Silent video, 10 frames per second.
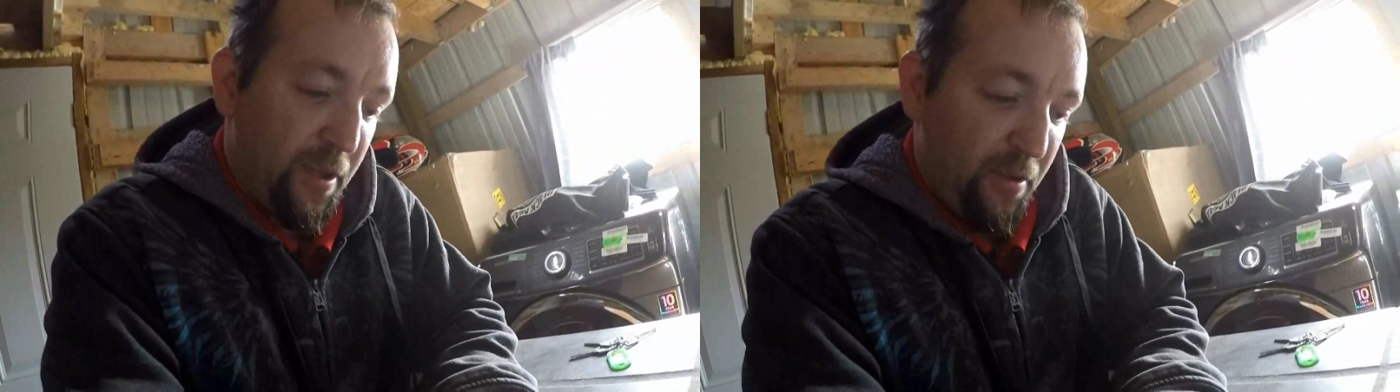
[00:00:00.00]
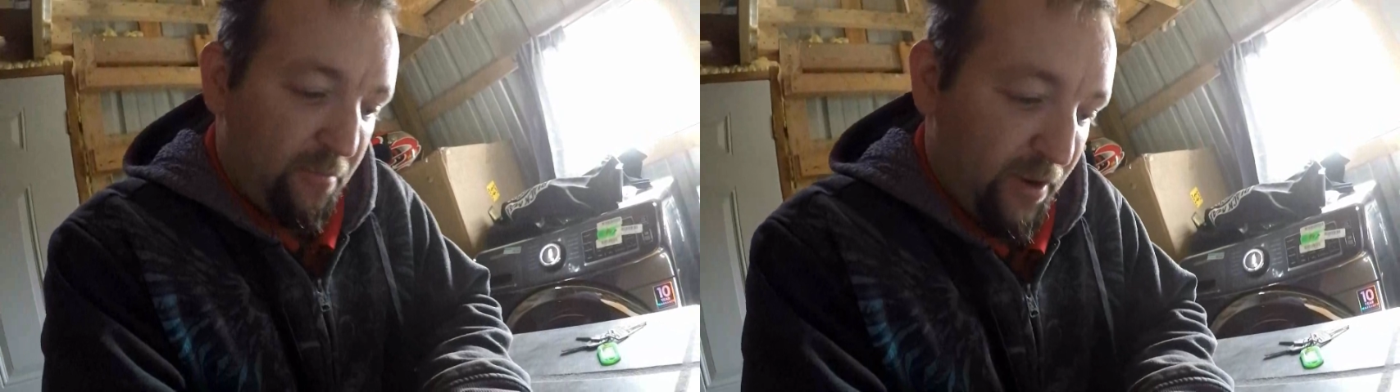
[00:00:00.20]

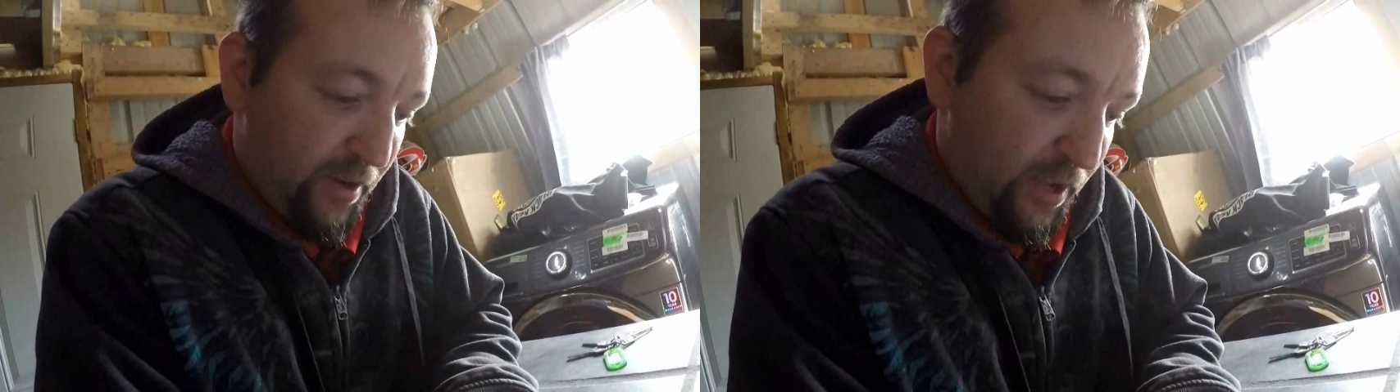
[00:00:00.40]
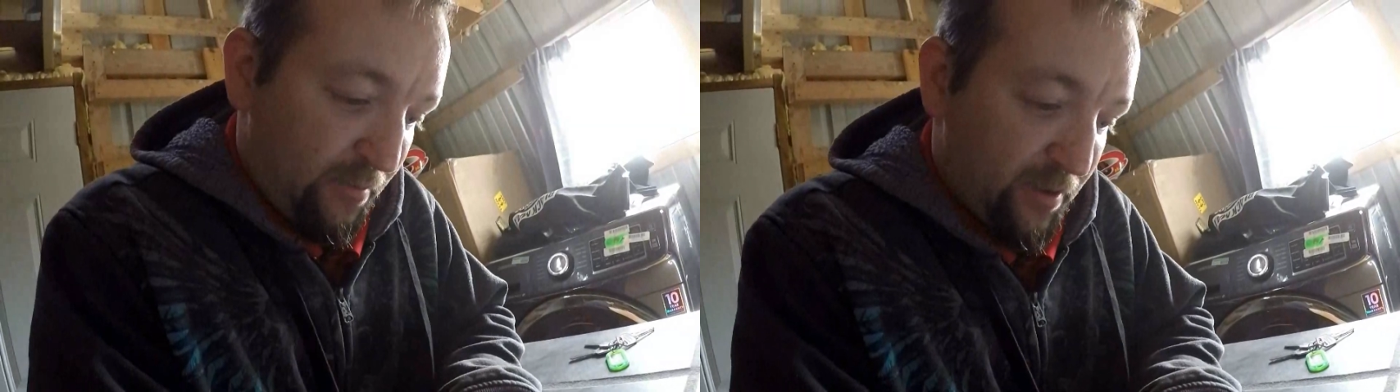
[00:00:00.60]
My
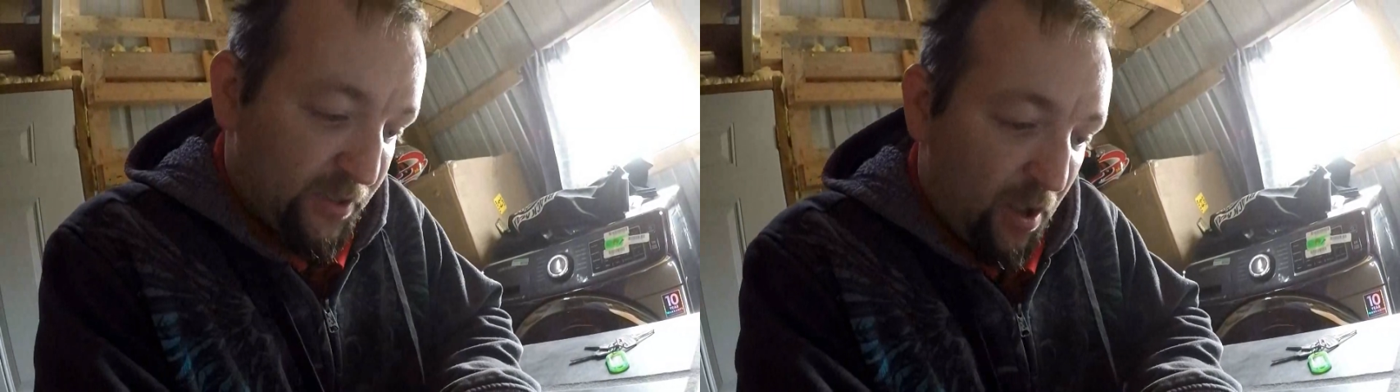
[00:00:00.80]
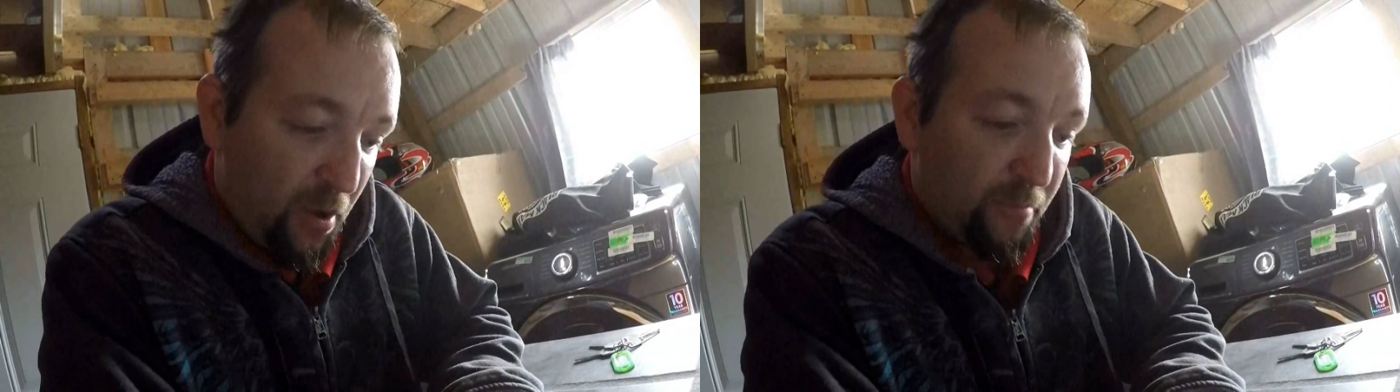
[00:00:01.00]
name is
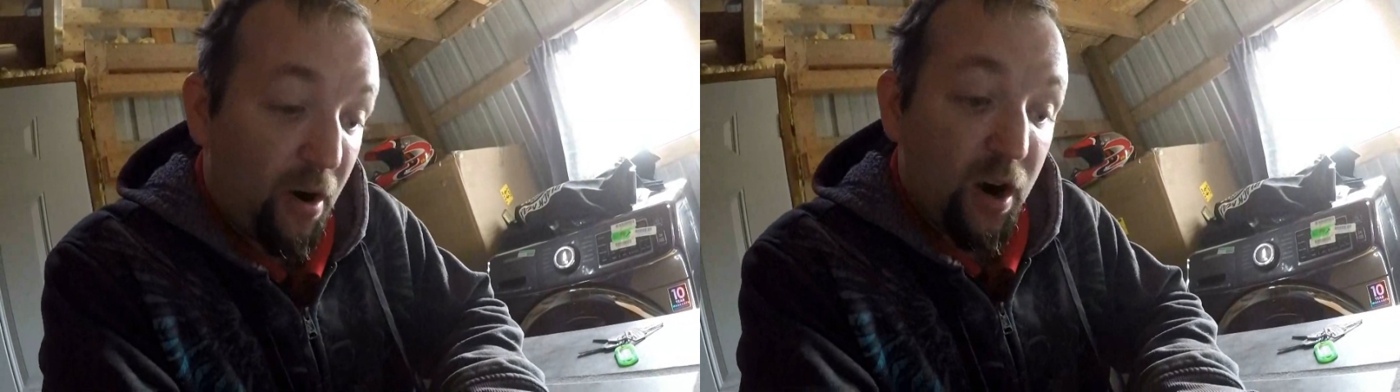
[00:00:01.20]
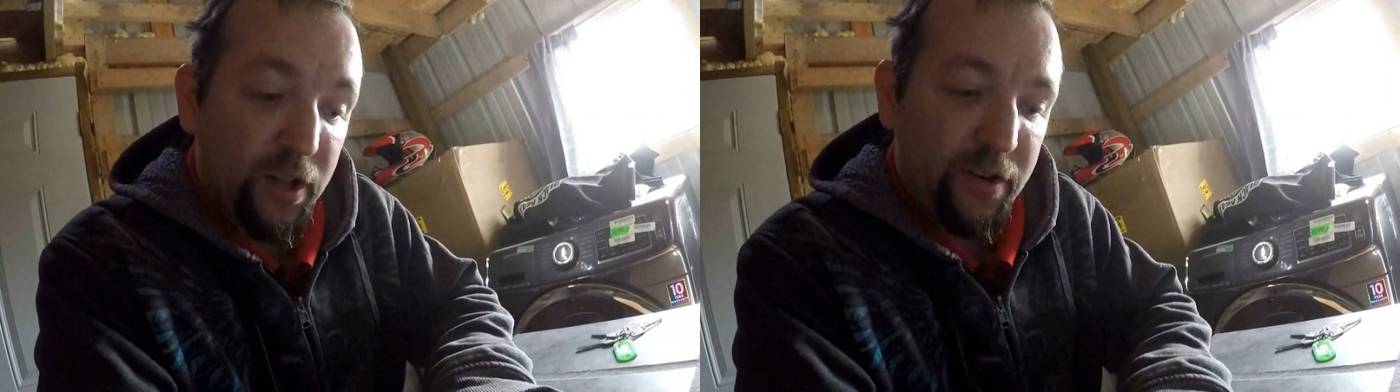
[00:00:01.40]

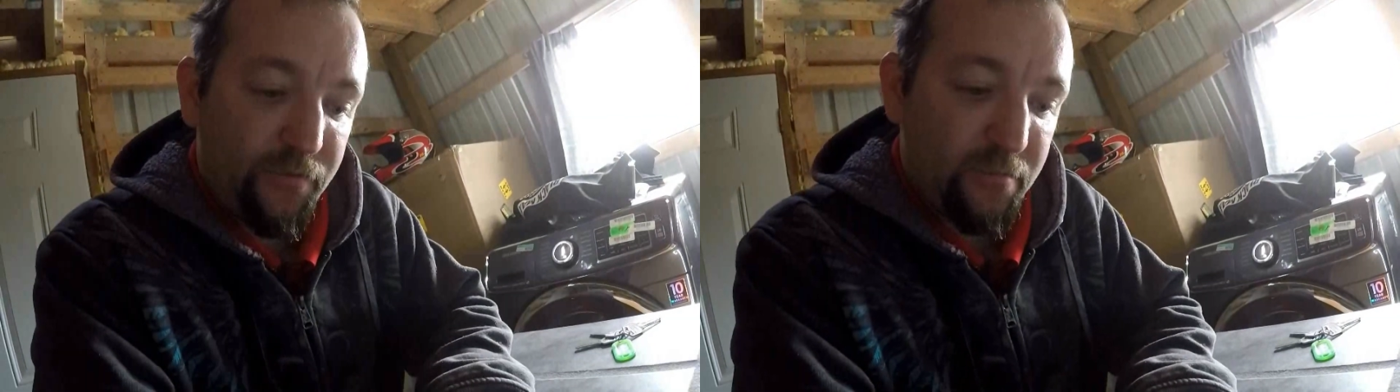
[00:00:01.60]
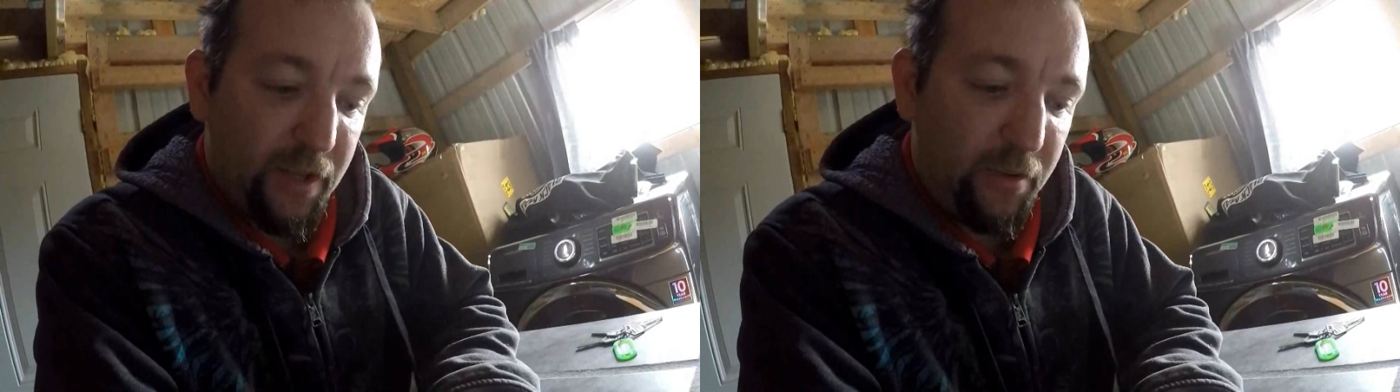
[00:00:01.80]
Marlon
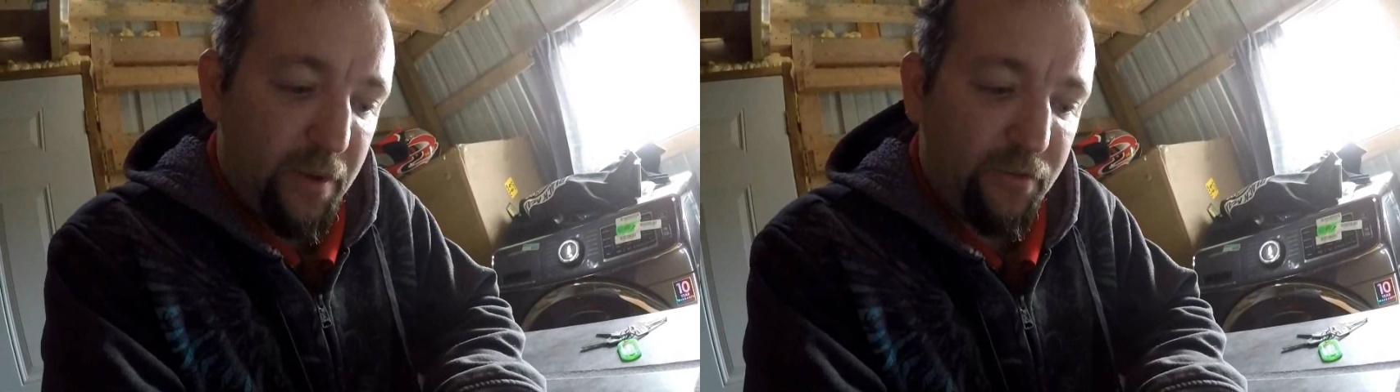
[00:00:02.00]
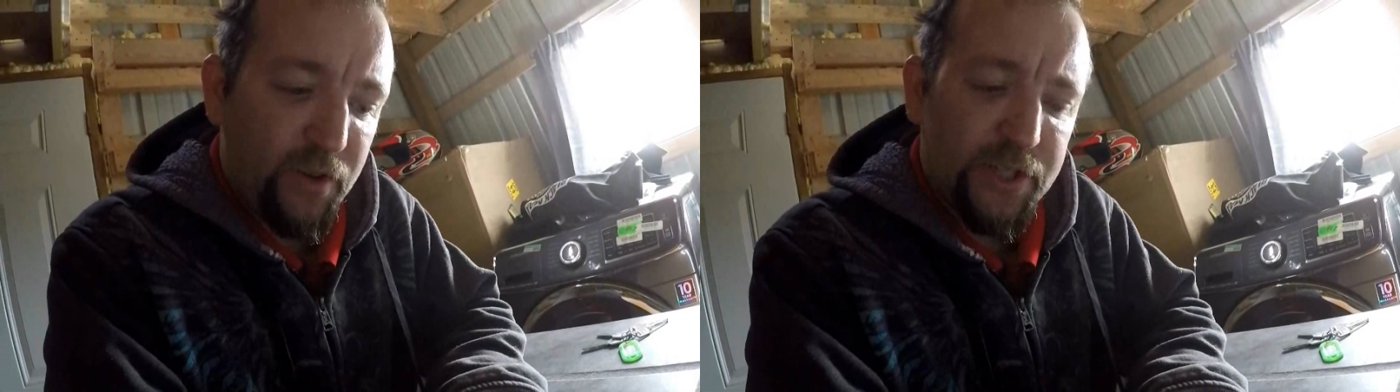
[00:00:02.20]
from
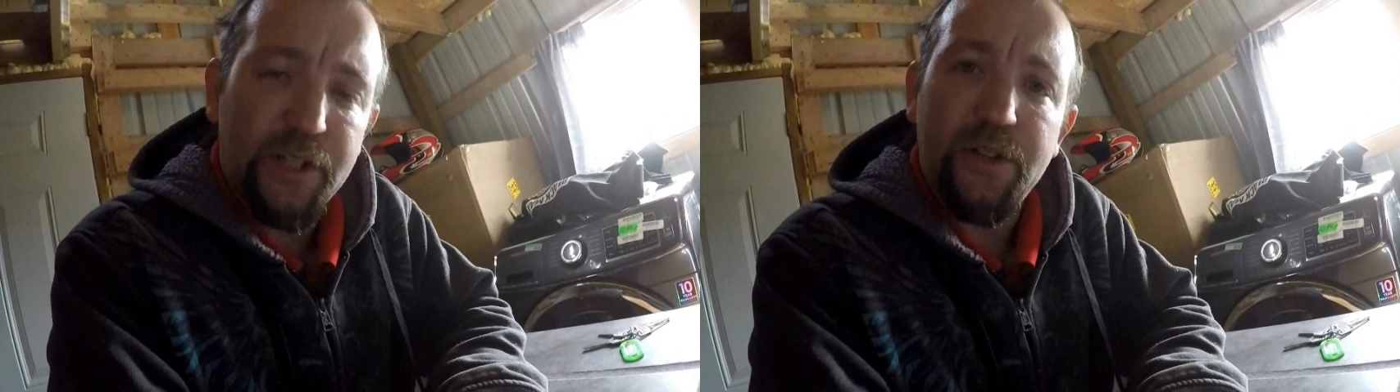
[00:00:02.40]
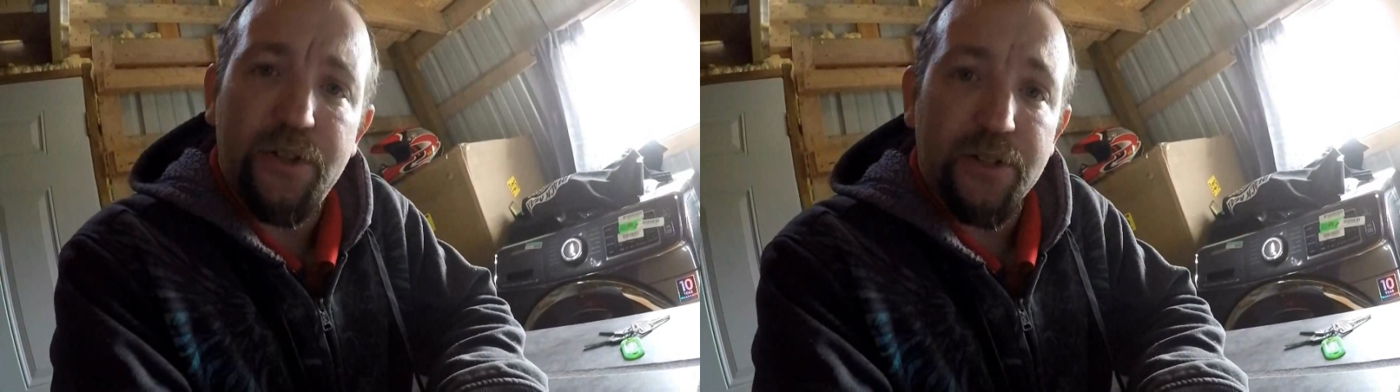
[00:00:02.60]
eBay
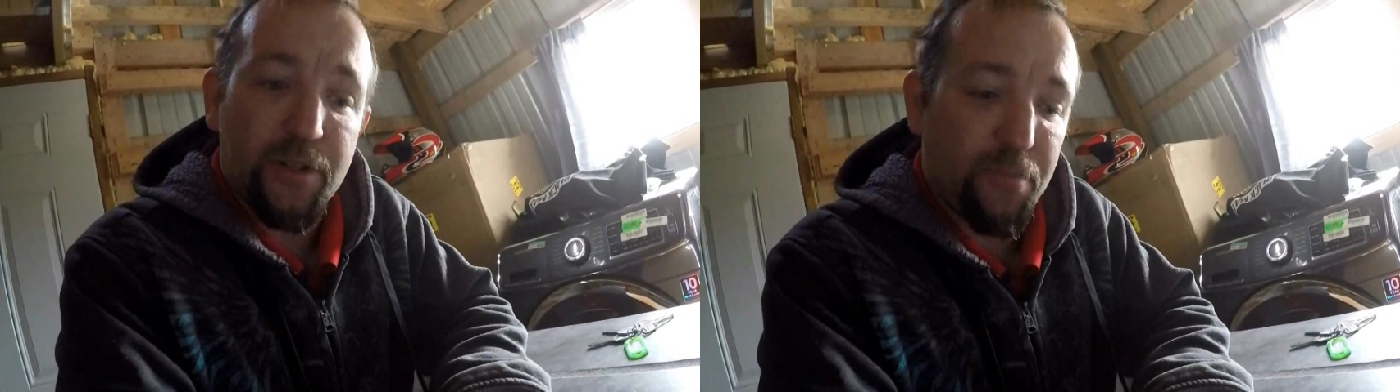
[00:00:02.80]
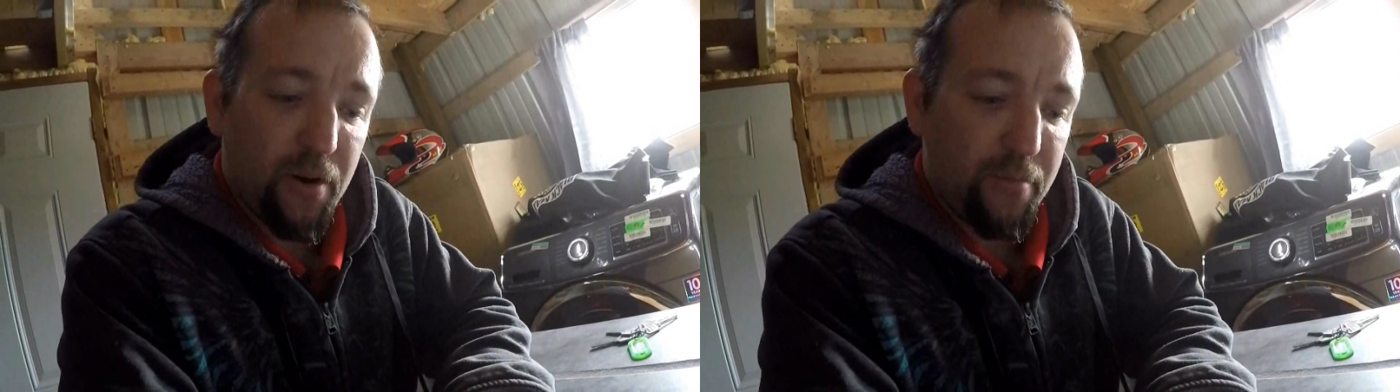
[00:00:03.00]
Resolutions
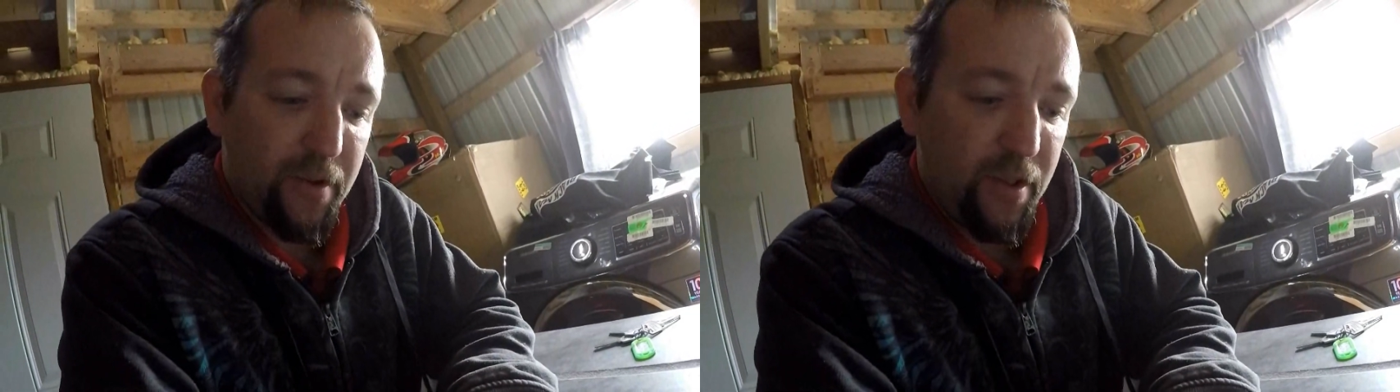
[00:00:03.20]
Department.